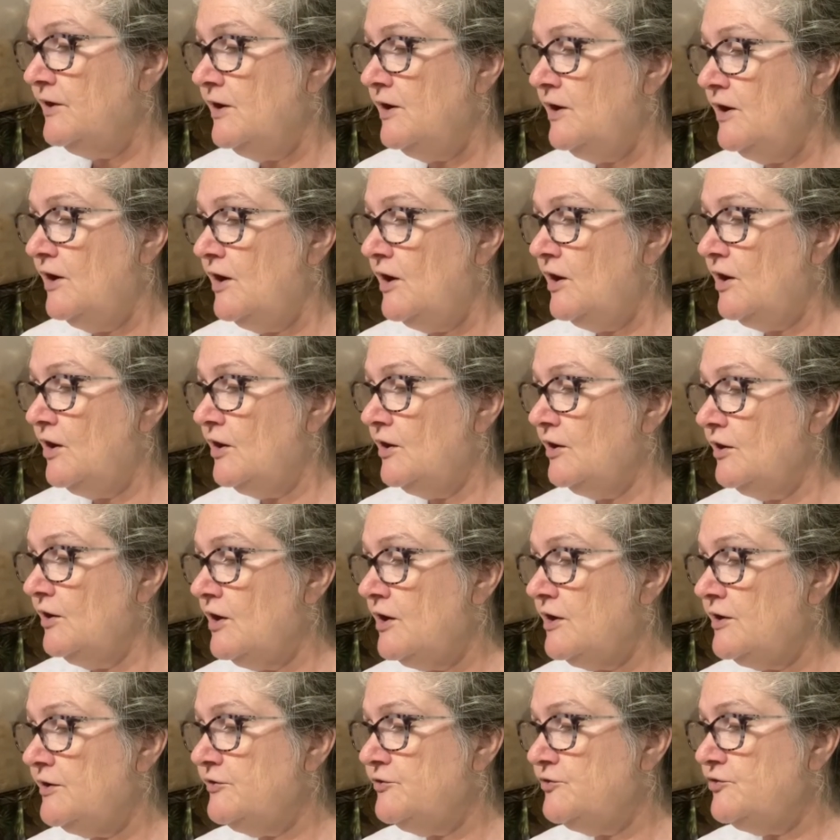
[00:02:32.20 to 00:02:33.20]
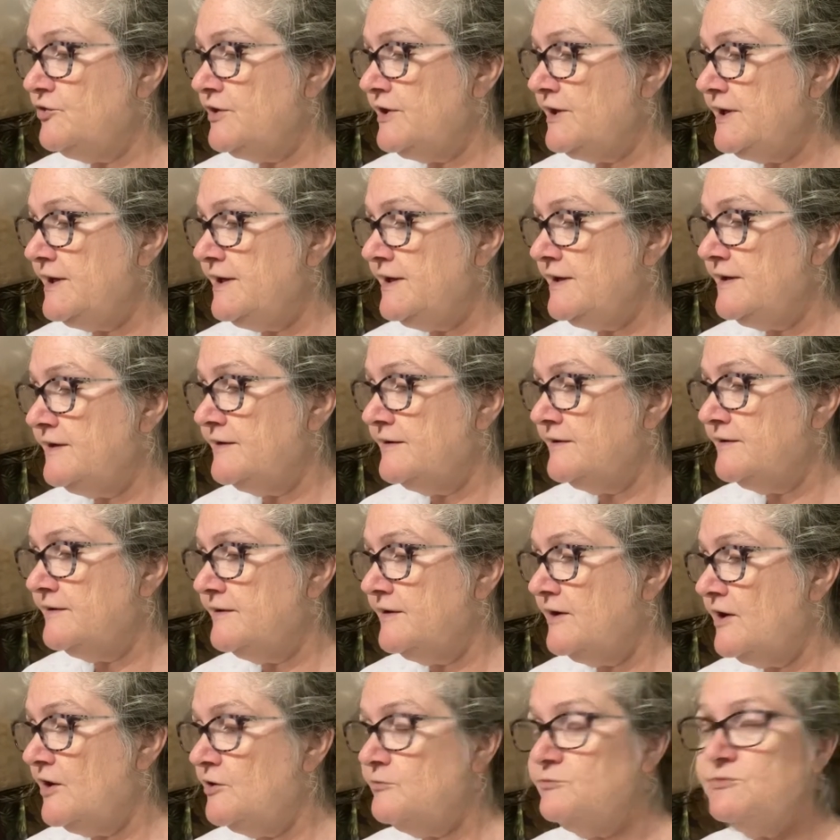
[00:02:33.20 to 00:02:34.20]
Our laundry,
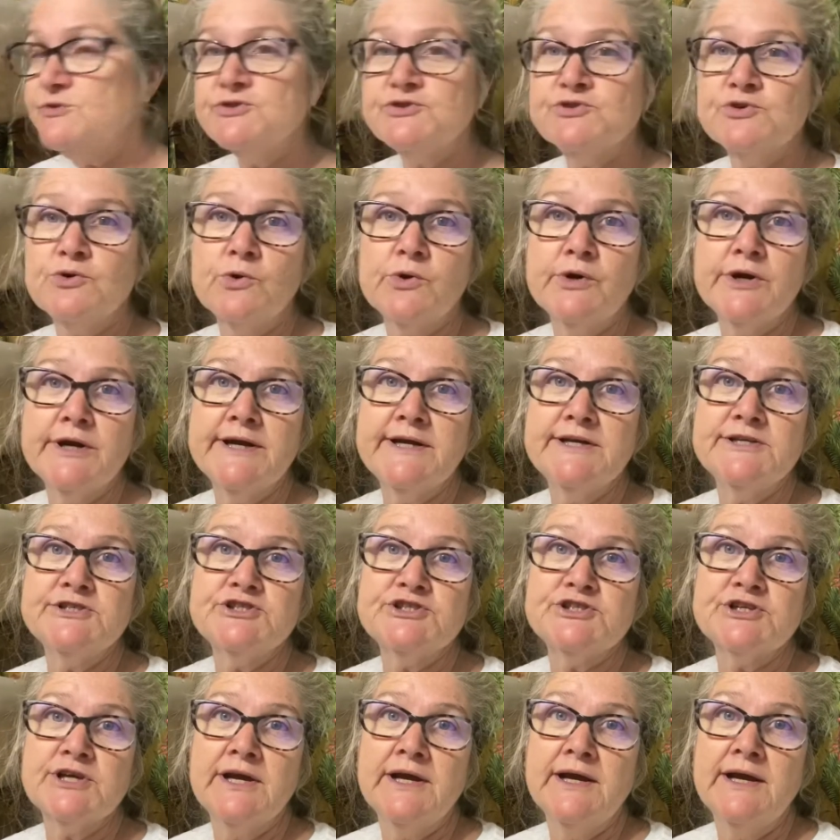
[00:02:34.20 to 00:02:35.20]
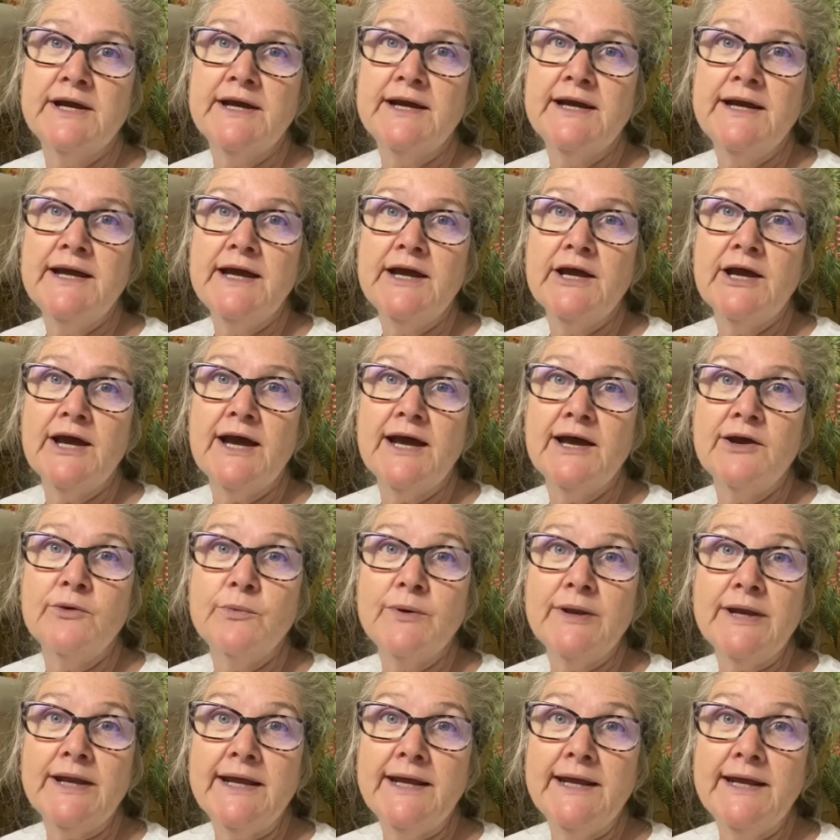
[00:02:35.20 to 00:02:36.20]
home storage,
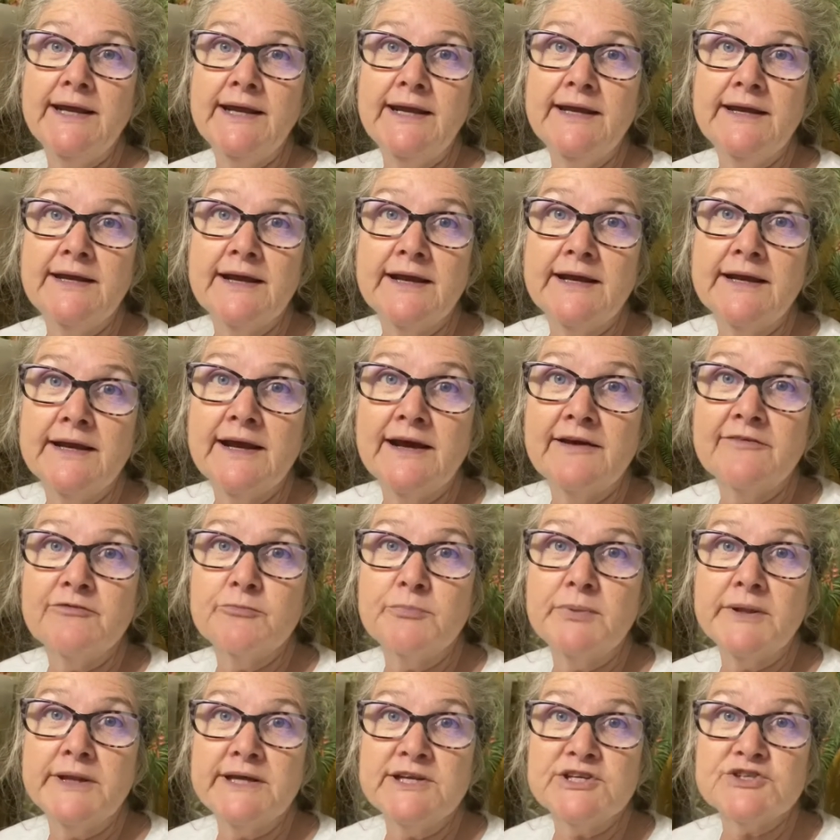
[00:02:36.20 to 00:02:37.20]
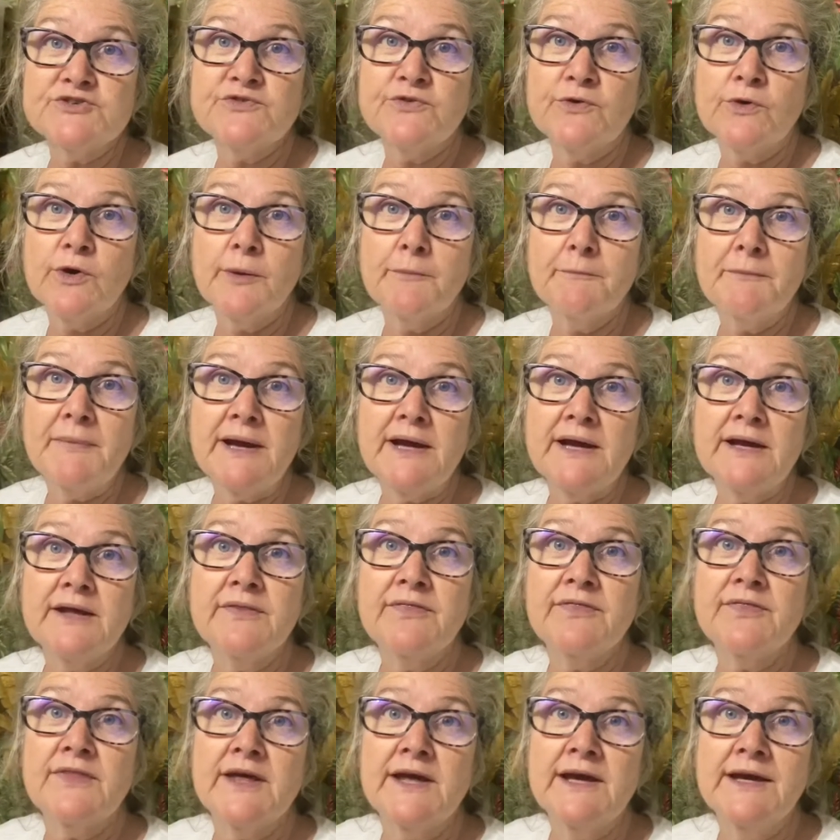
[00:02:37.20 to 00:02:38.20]
we need enough bleach for a
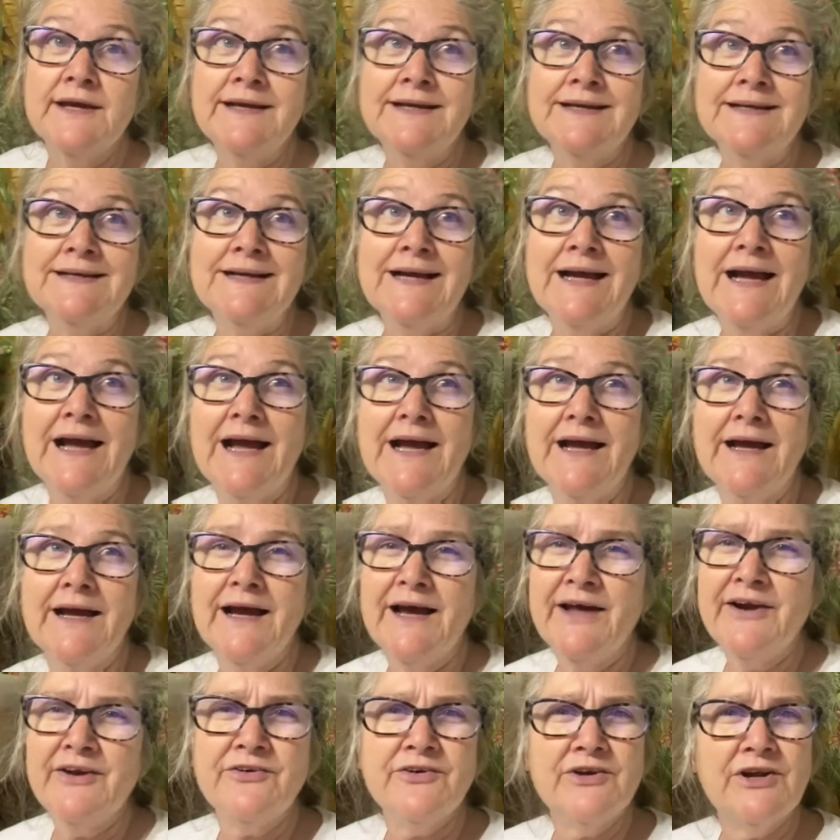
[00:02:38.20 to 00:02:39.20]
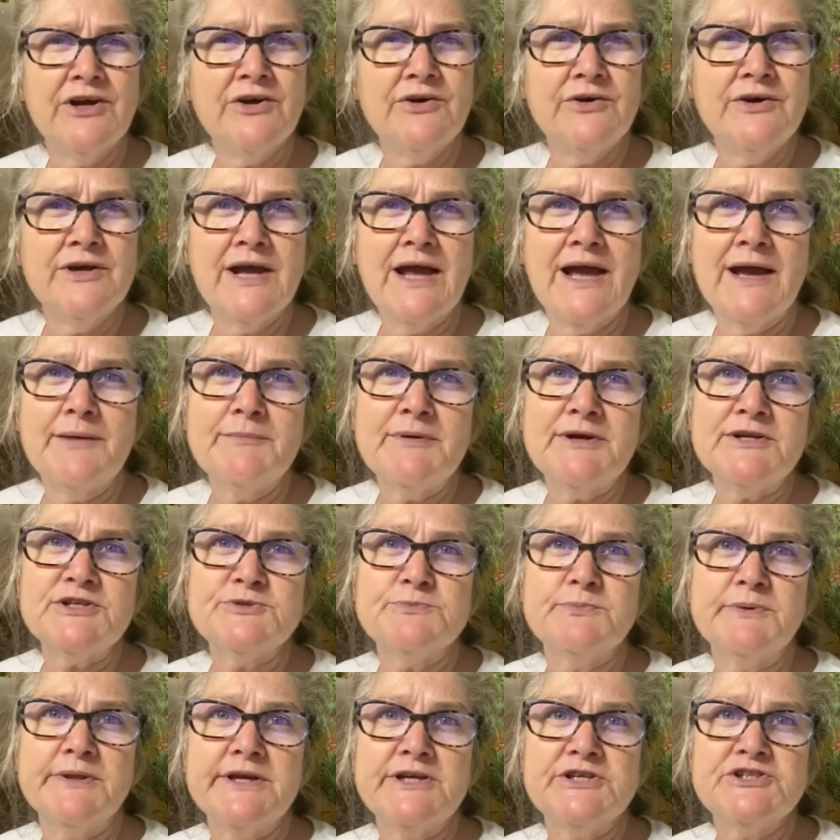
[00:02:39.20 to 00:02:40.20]
month. I don't know how
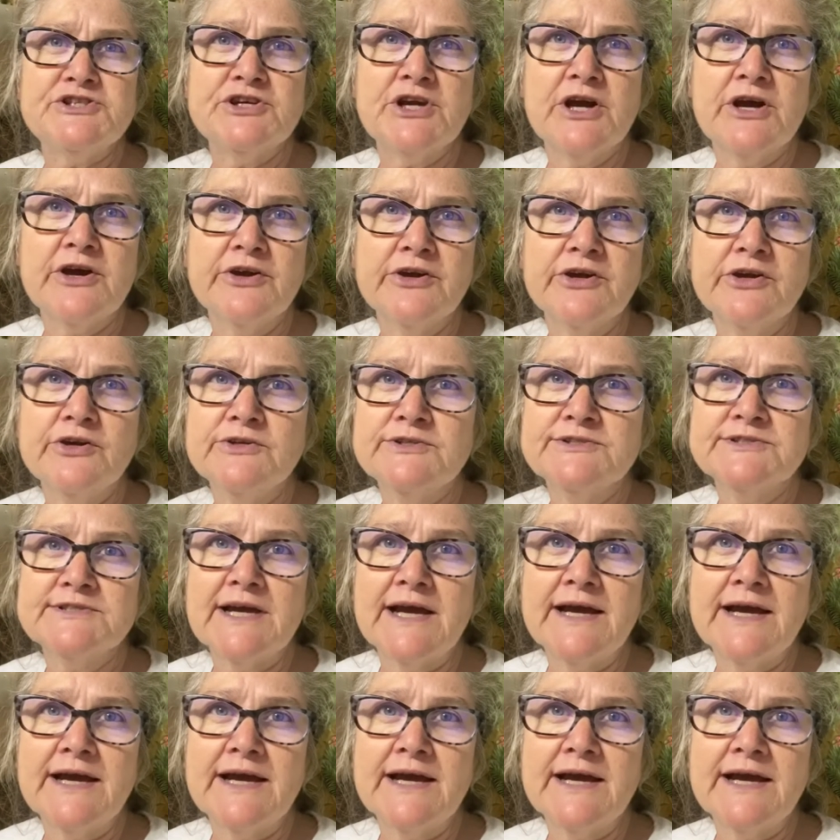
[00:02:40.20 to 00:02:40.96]
much bleach y'all use.